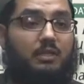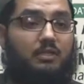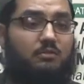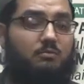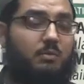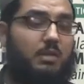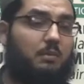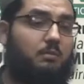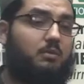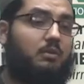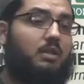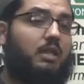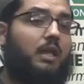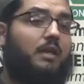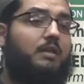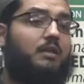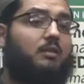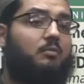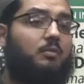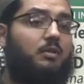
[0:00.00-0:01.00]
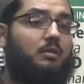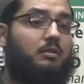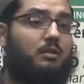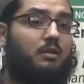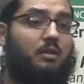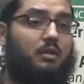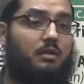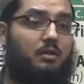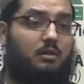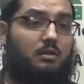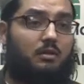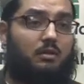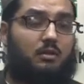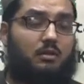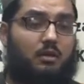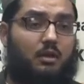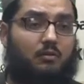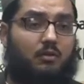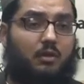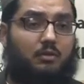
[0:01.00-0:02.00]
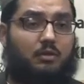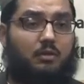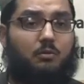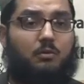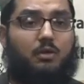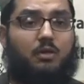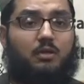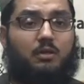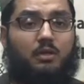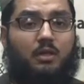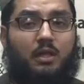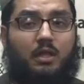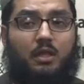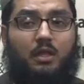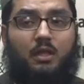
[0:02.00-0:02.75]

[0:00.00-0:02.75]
and there's people lined up in around the well,